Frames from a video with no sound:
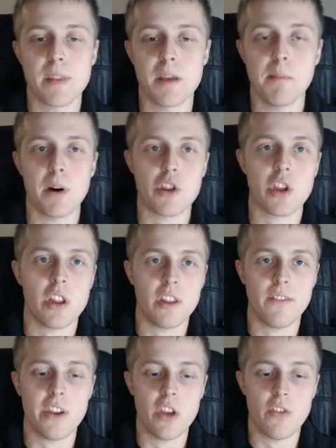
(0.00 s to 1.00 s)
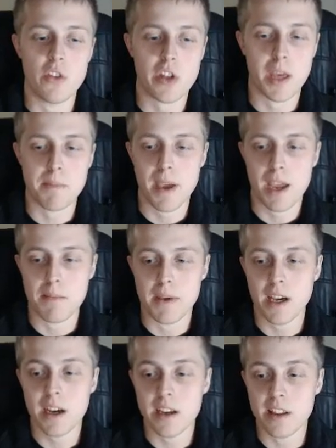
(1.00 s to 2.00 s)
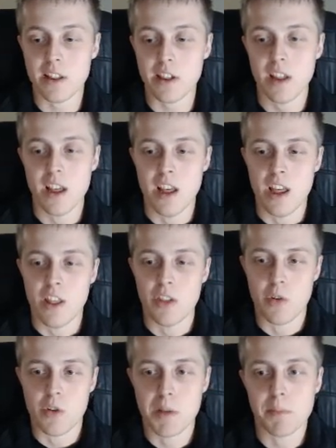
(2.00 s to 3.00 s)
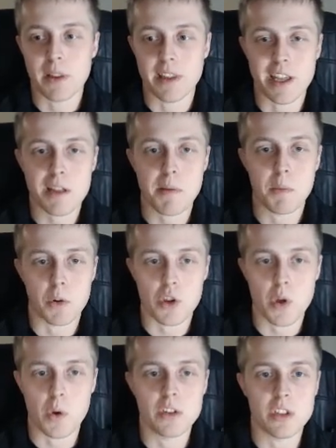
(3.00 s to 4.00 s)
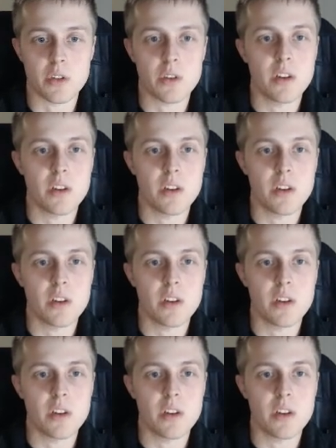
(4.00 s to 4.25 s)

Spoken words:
budget of the video views campaign, because there's simply less people to show it to.